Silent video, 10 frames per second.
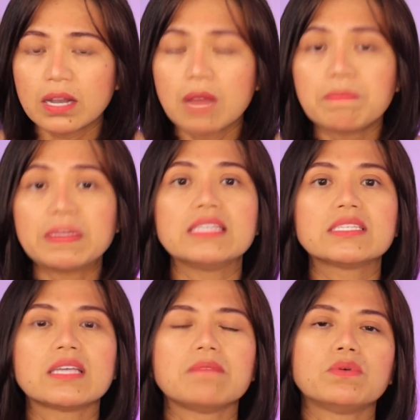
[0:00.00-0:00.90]

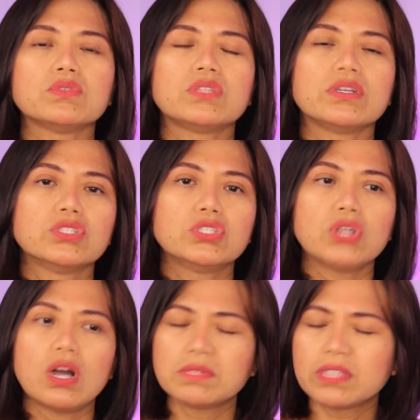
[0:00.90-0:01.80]
companies can post their
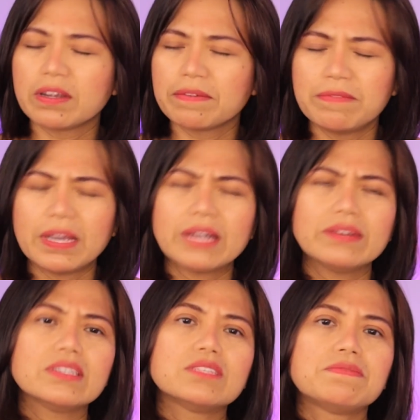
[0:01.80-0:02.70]
jobs. There are
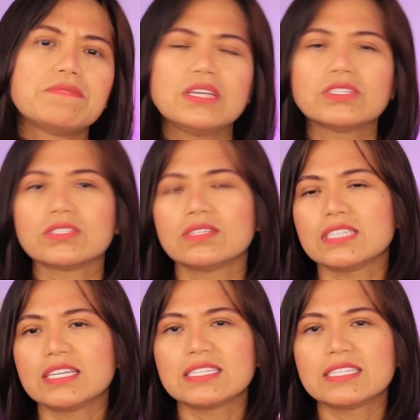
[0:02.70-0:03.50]
various features.